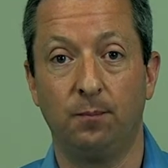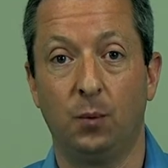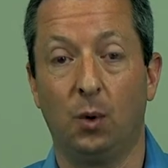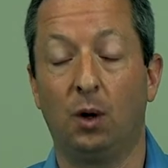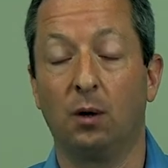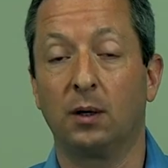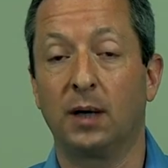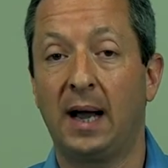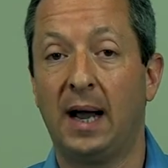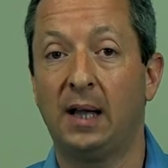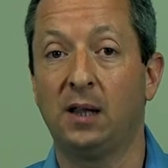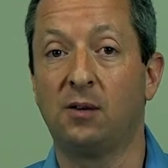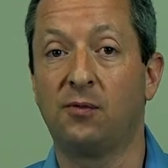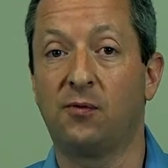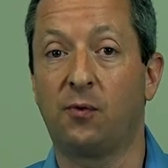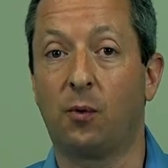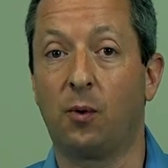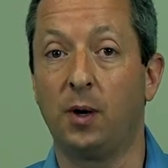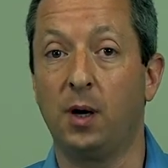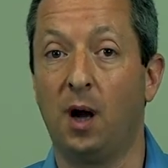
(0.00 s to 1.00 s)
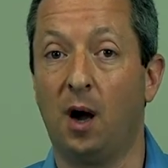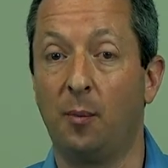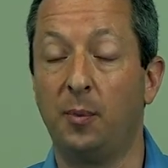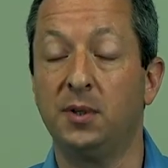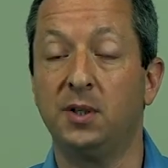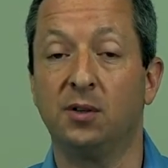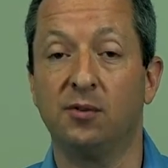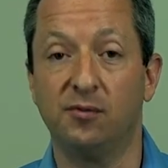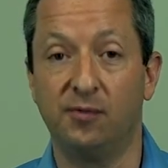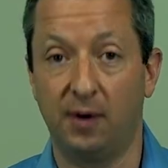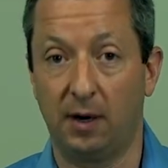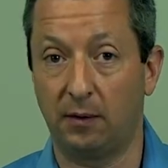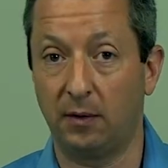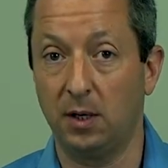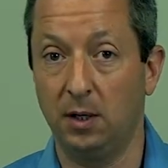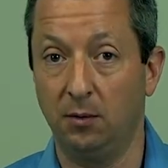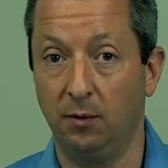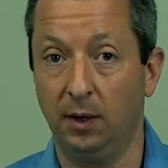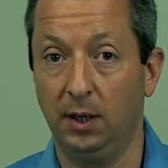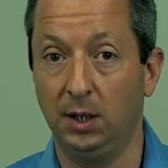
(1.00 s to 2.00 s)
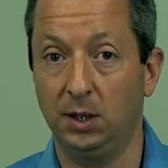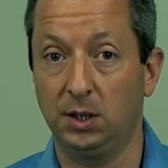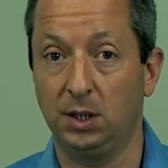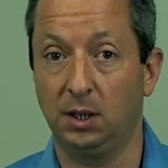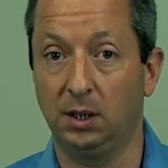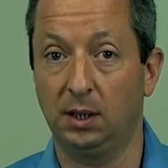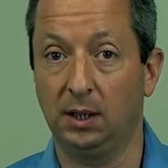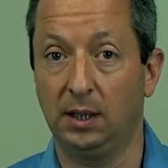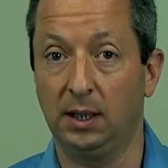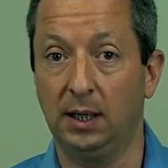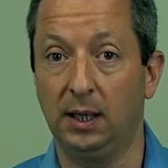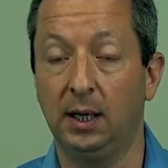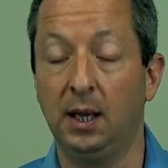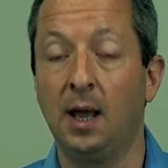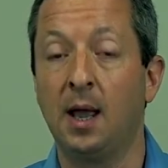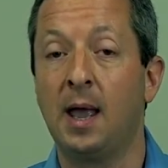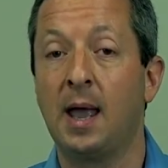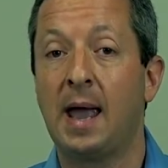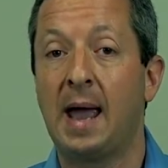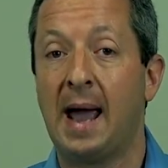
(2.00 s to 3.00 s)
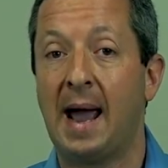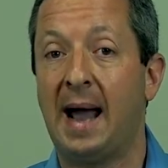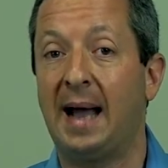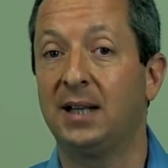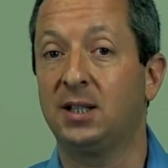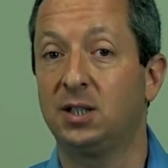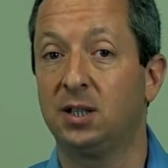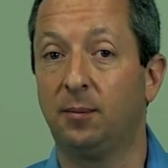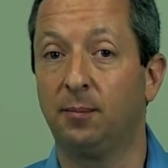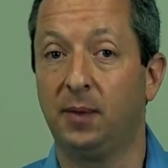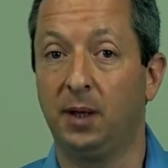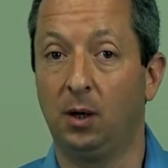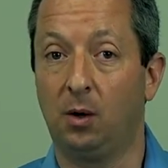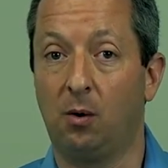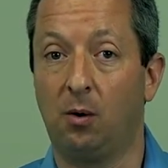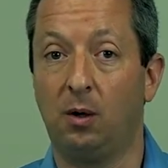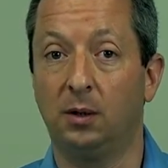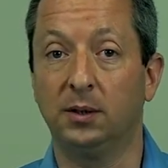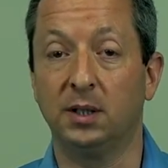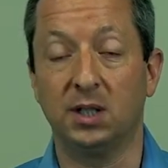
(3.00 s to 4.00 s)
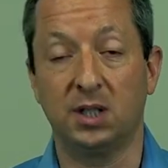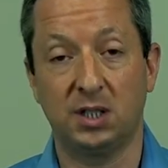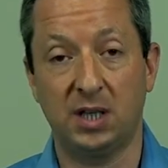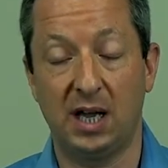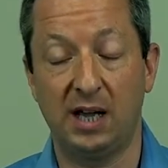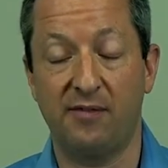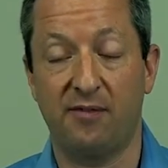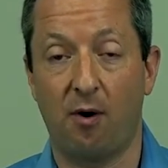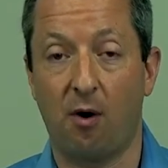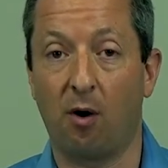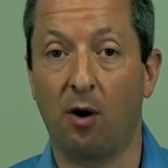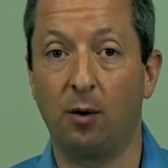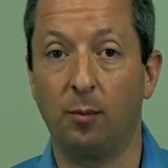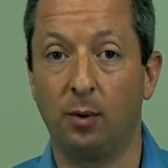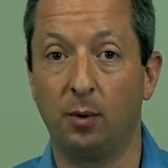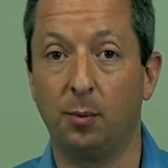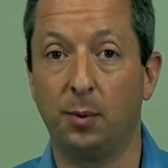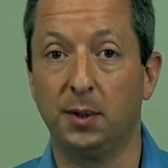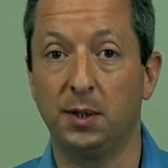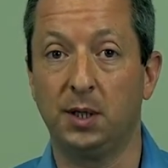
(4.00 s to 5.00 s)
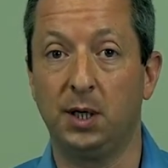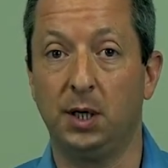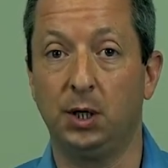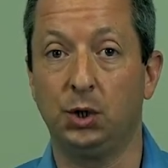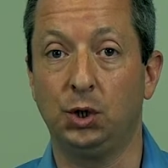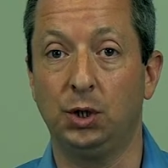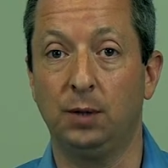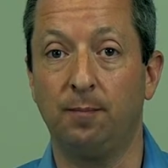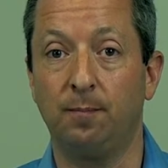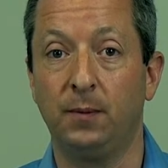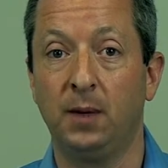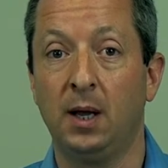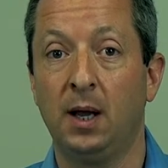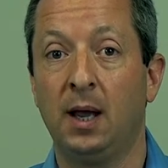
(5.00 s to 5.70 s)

Well, California up until very recently had something called a safe harbor petition.